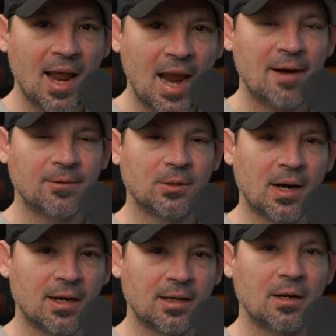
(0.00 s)
after
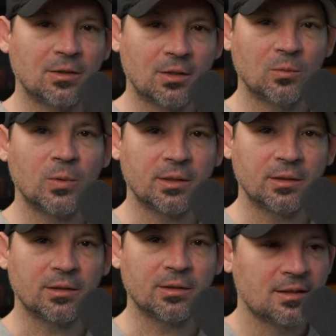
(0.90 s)
I announce the winners.